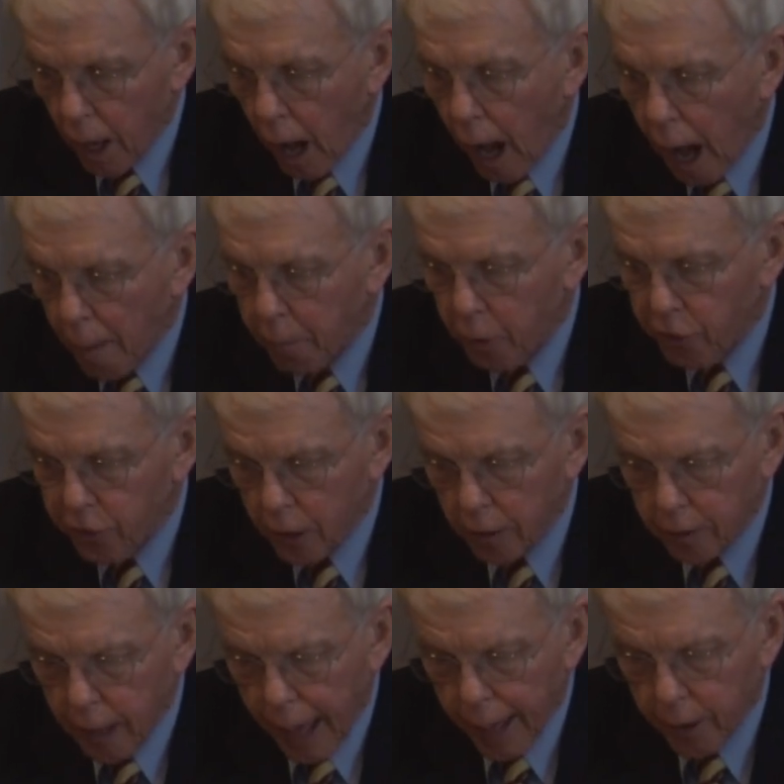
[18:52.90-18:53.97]

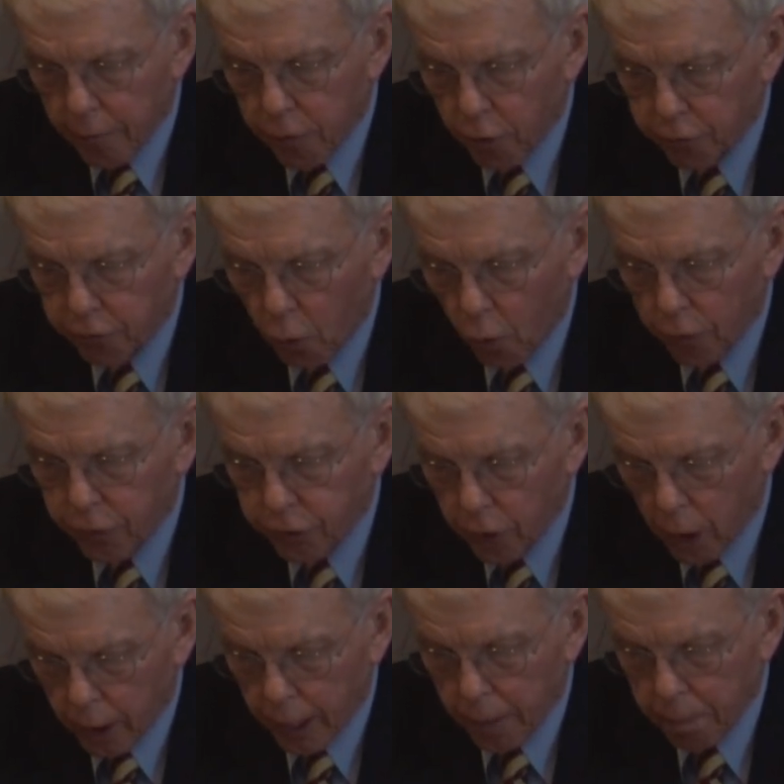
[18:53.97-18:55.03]
opposite that of the Fourth
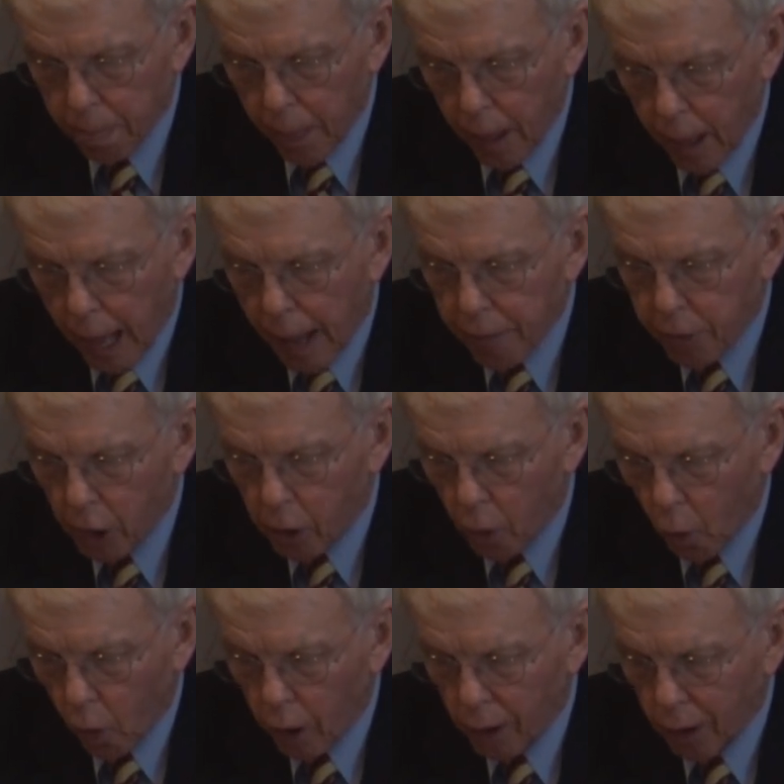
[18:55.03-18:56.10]
Circuit had the
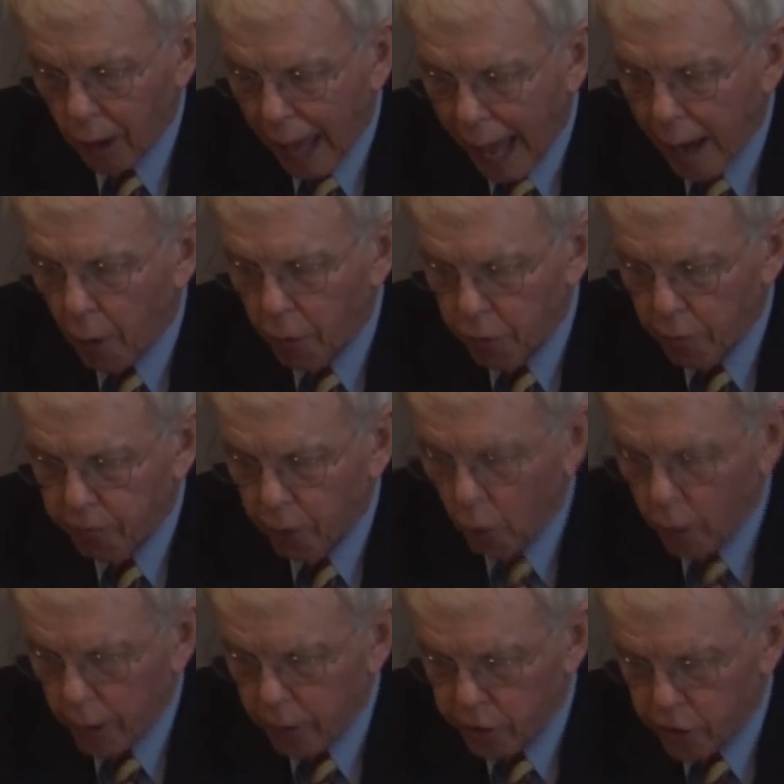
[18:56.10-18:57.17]
court allowed the
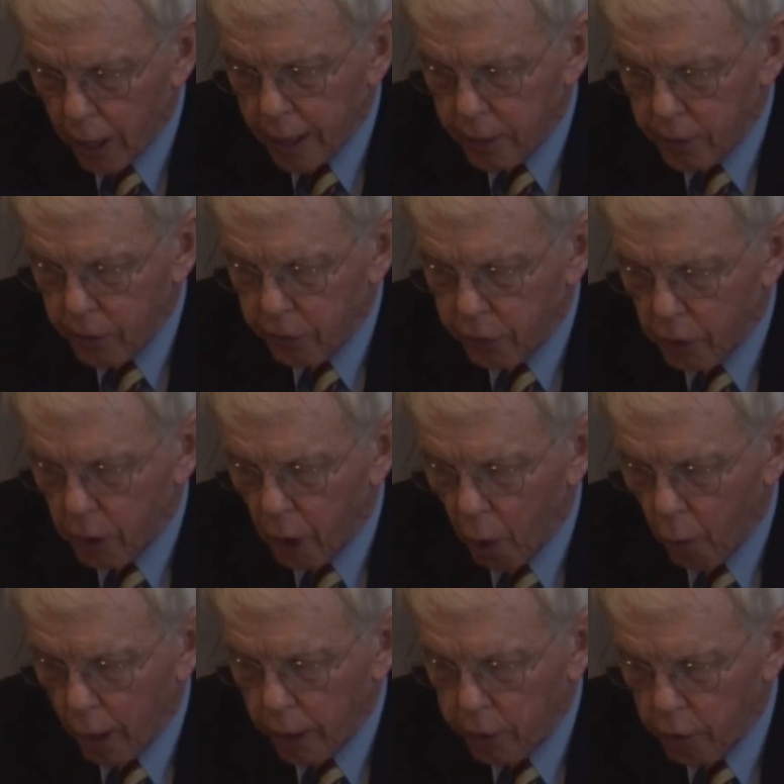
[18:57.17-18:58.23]
voting changes to
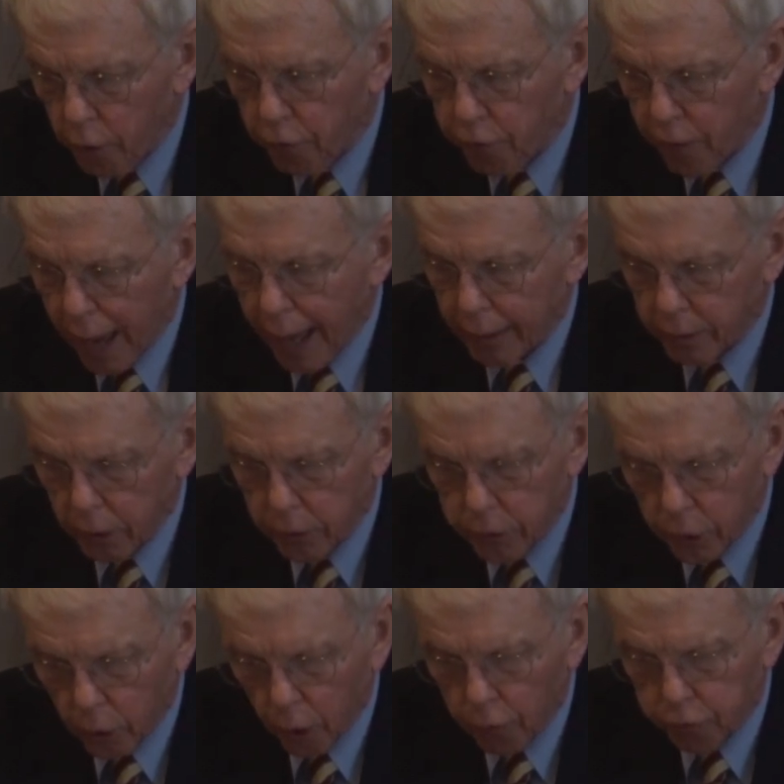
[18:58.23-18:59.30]
go into effect
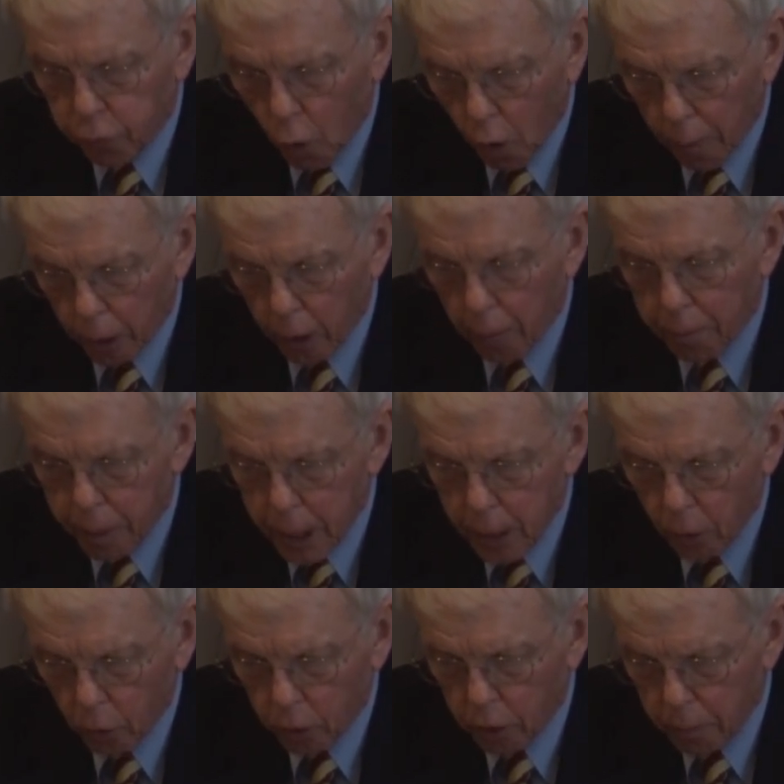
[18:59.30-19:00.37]
until a formal
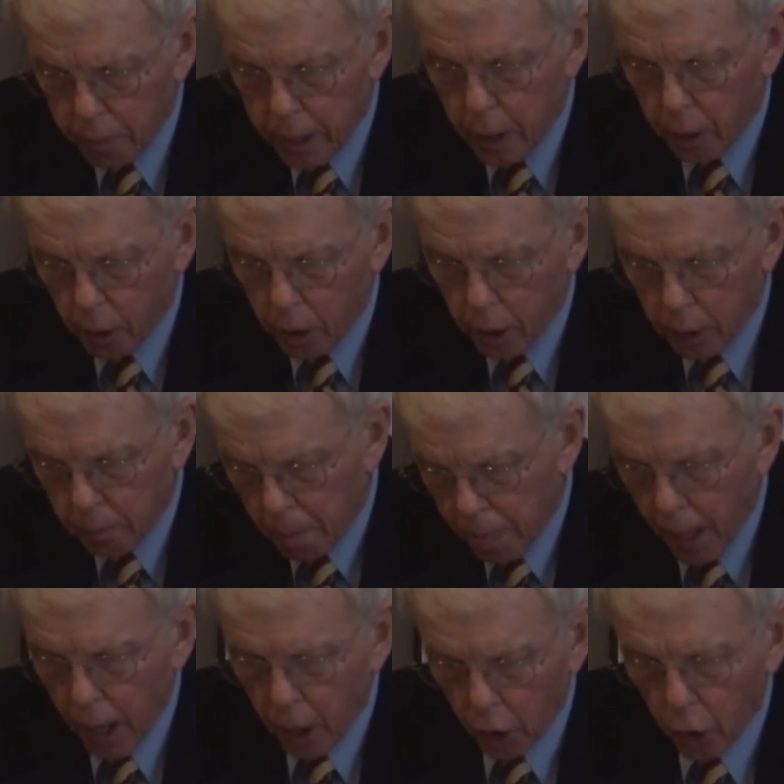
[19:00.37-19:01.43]
appeal could be heard
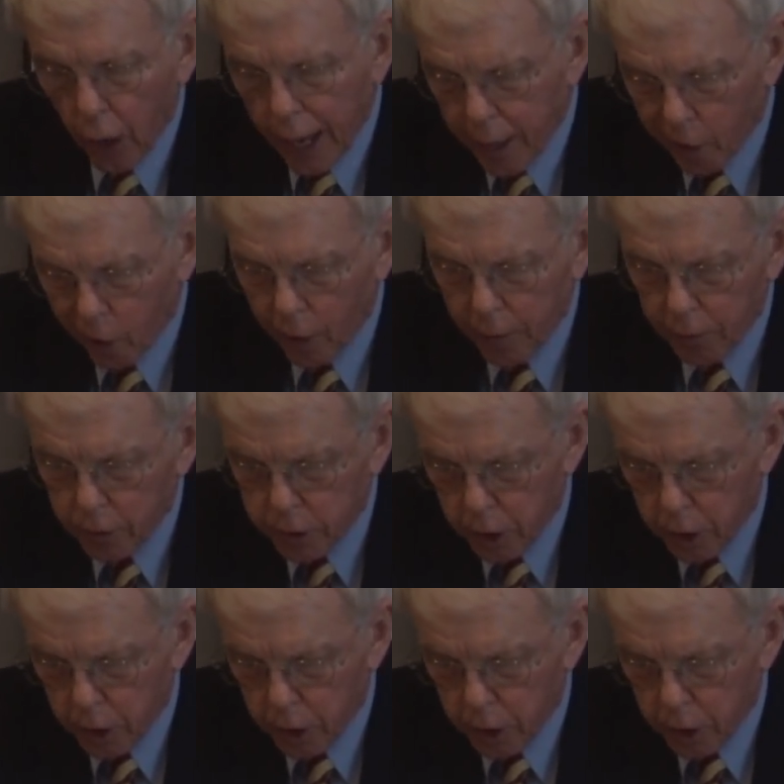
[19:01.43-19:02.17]
later in the